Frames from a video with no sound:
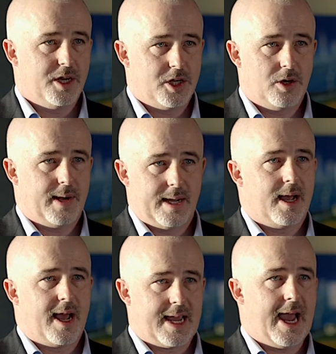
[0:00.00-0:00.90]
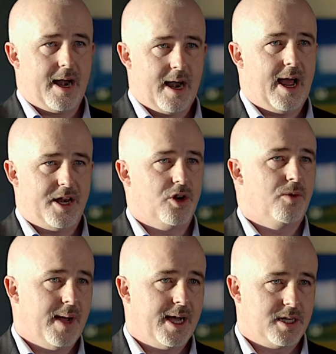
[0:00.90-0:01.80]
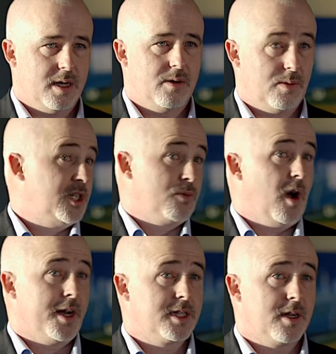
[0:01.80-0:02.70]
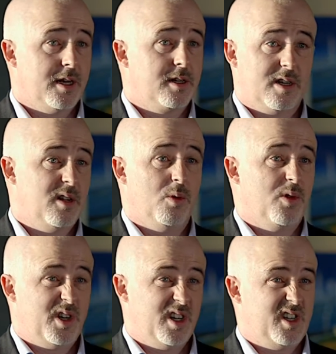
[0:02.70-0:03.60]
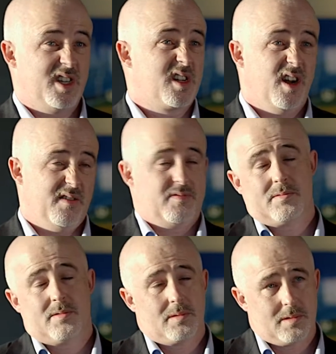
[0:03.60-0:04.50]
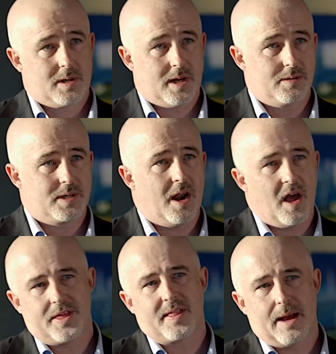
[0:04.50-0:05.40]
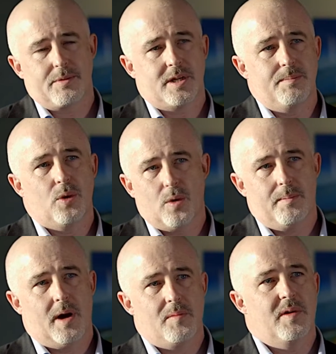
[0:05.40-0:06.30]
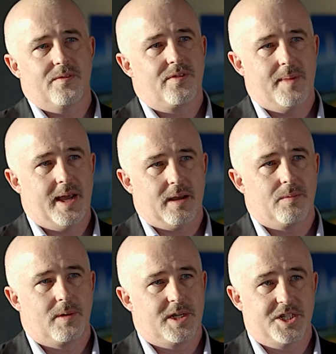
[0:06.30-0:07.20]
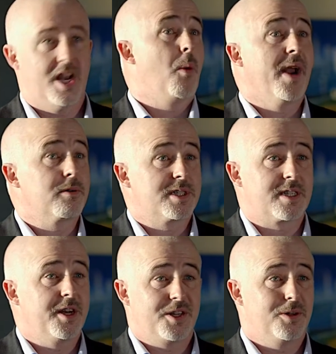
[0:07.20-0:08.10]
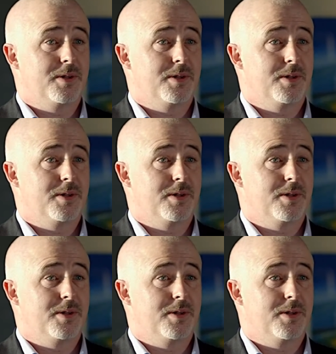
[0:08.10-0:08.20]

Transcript: and do it again and do better, which is what I decided to do, or do you just kind of coast? And I think that was an important moment for me, which is no one else is going to do